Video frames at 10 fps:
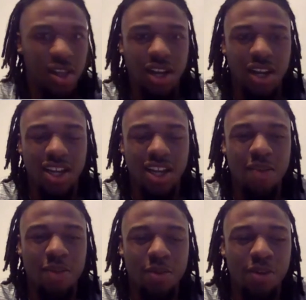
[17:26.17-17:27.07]
Like a lot
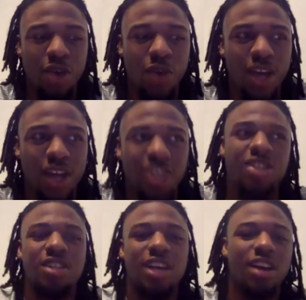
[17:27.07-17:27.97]
of people that wait is
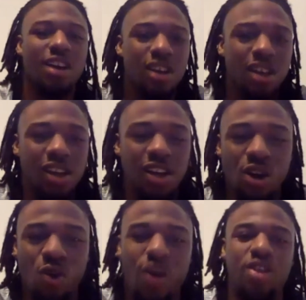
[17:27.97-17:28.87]
just there
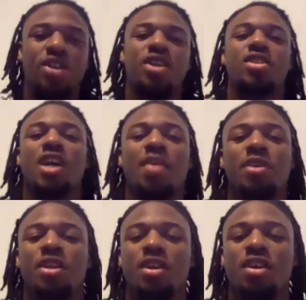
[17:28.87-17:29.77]
know, waiting their time
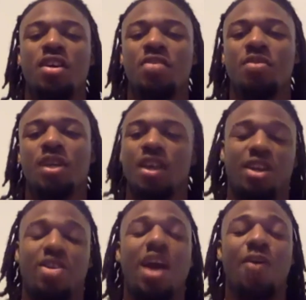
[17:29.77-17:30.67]
to come.
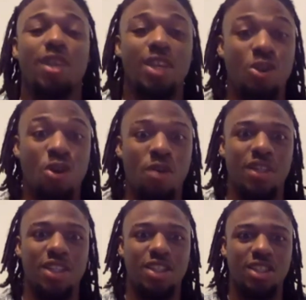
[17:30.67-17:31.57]
They're not really doing
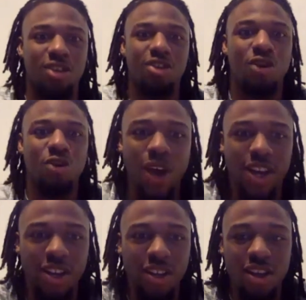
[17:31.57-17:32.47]
much. They're just literally
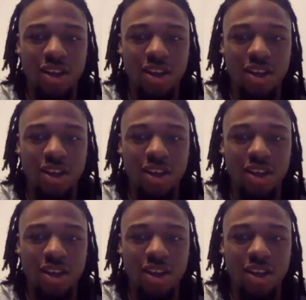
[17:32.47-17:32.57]
waiting